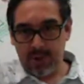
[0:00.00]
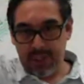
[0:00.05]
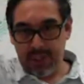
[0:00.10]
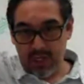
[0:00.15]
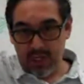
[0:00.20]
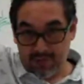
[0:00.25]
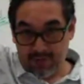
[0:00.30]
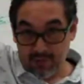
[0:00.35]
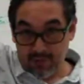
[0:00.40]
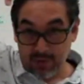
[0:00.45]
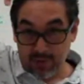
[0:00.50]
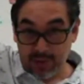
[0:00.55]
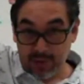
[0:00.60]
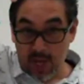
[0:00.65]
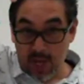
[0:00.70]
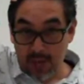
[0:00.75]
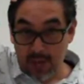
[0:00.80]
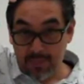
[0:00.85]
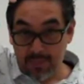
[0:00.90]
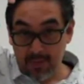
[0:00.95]
you're seeing it
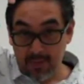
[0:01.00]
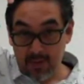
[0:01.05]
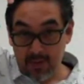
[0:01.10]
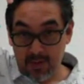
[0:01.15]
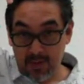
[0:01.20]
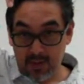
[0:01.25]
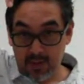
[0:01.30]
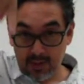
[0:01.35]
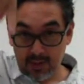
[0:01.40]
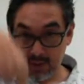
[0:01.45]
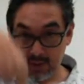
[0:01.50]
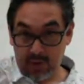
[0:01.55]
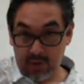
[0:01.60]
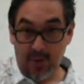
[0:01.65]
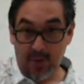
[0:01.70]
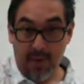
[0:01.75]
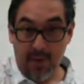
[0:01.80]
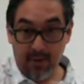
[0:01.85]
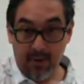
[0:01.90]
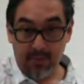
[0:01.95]
from the top
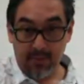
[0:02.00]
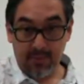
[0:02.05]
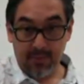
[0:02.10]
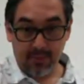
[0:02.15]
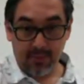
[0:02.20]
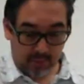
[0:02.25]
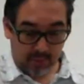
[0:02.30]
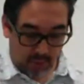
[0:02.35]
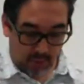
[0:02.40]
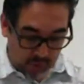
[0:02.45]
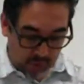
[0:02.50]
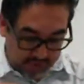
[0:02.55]
to the bottom.